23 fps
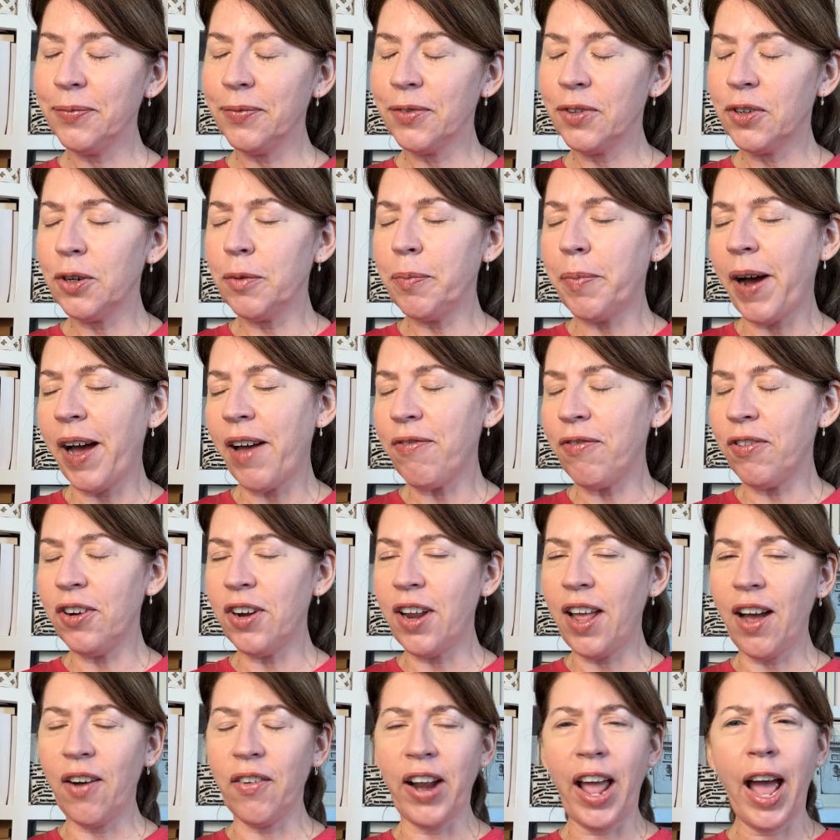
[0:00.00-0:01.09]
goodbye for
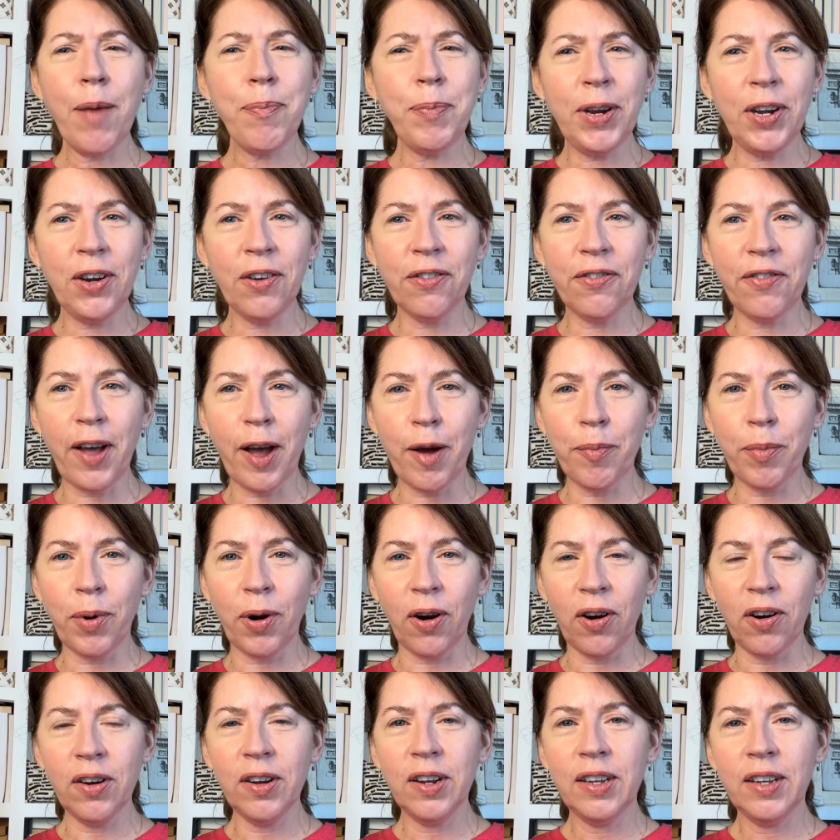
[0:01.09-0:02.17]
now and happy
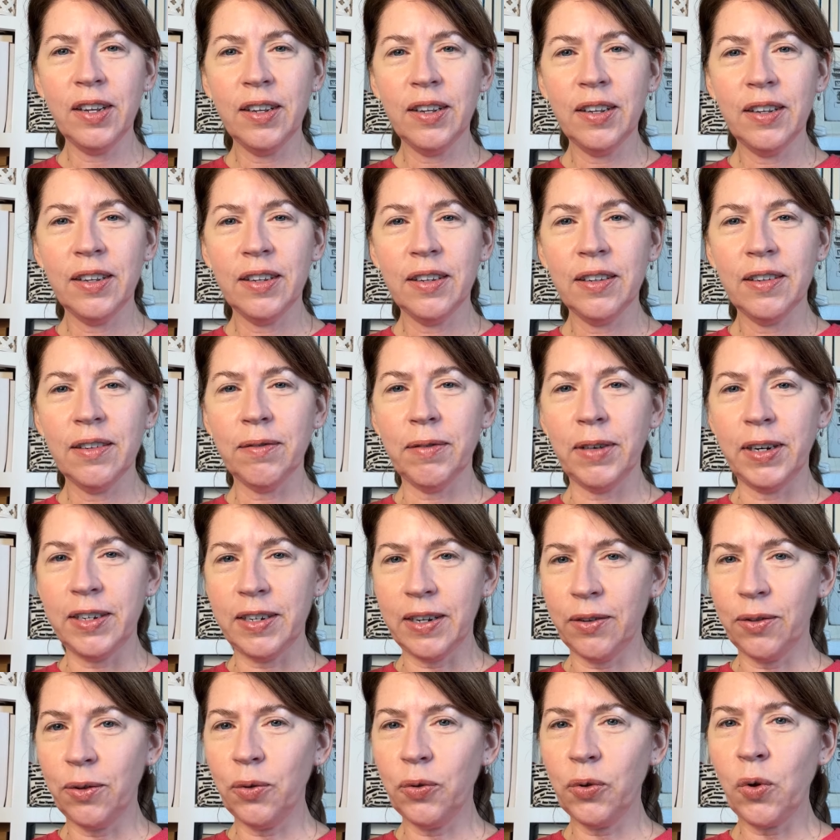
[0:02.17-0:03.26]
November. Write
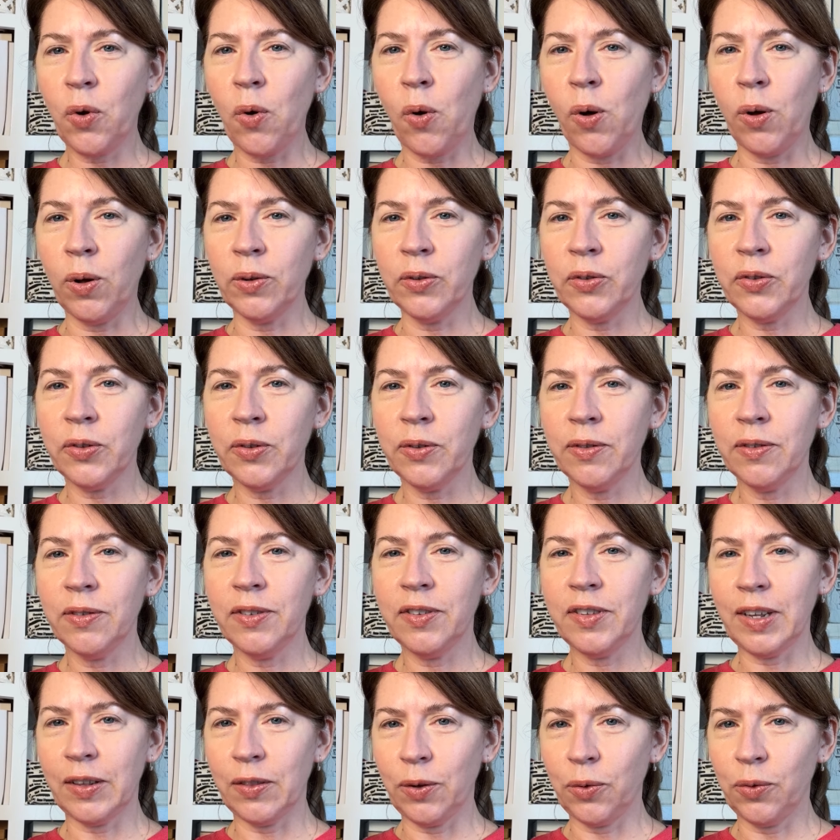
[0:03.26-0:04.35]
down those goals,
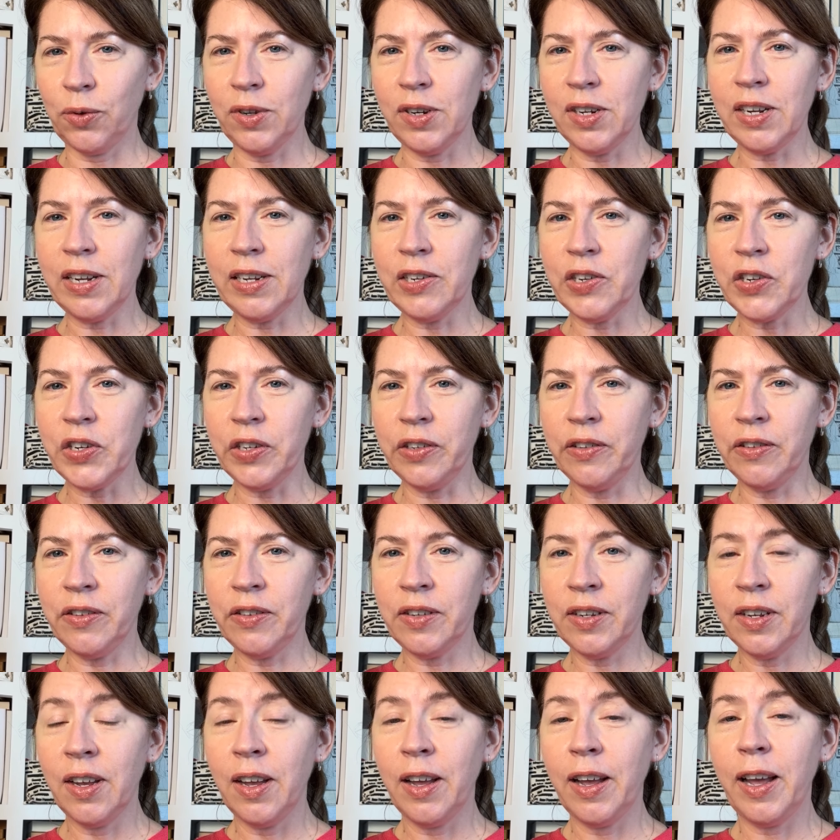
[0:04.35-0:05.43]
set those
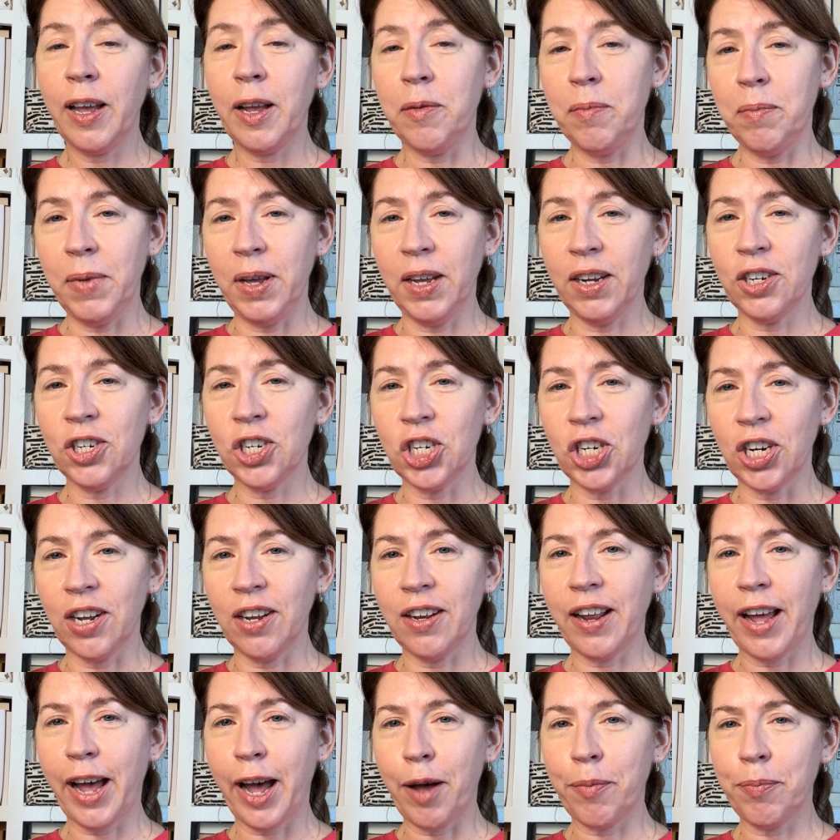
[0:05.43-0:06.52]
intentions, and make shit
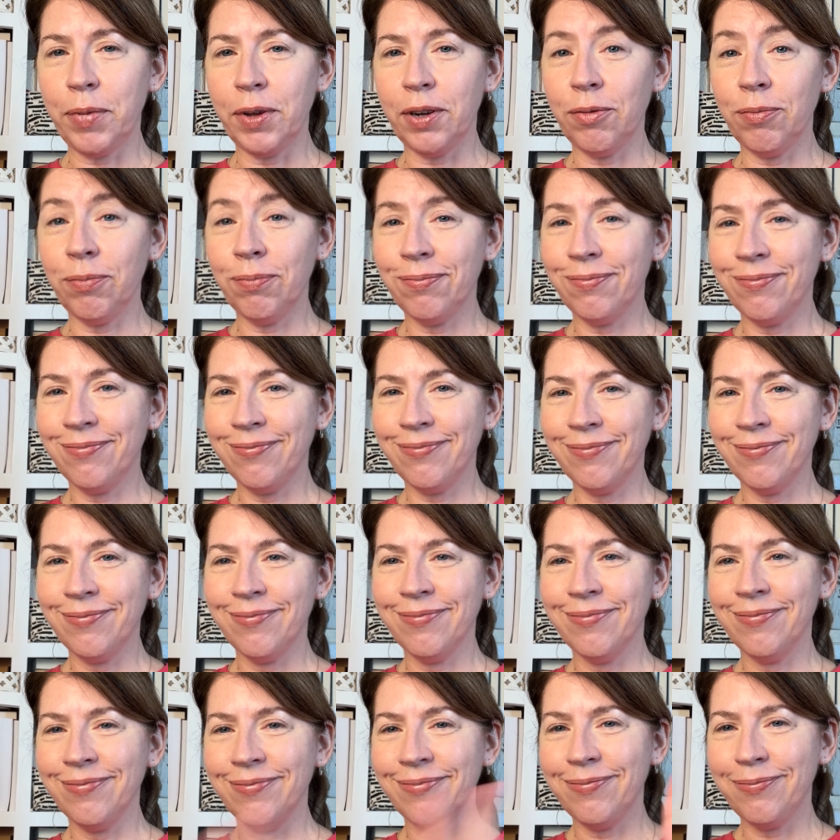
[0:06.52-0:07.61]
happen.
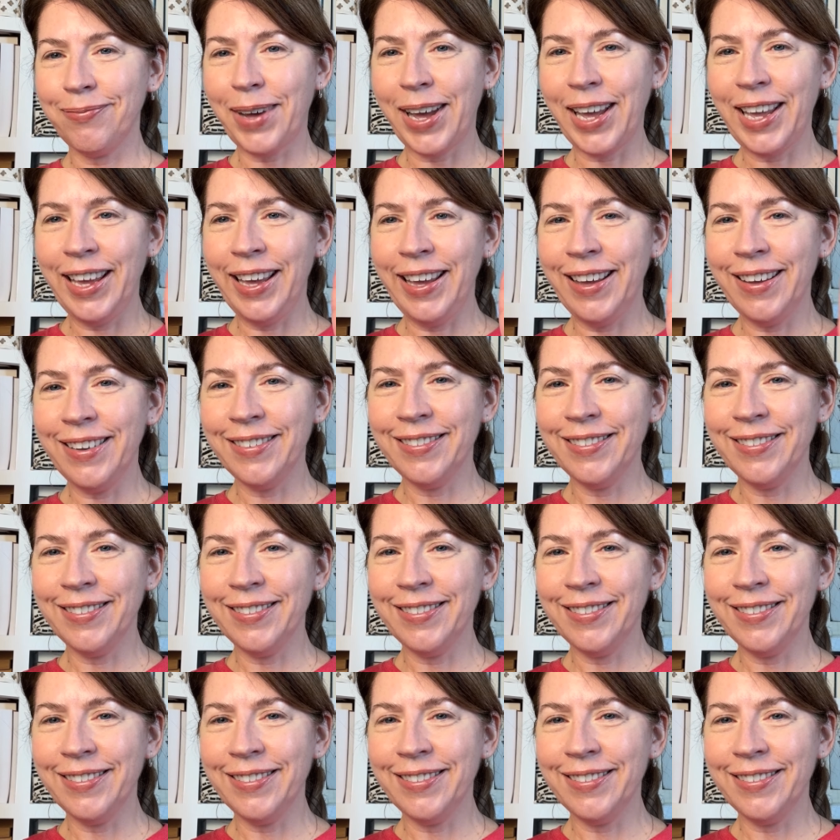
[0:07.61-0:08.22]
Bye.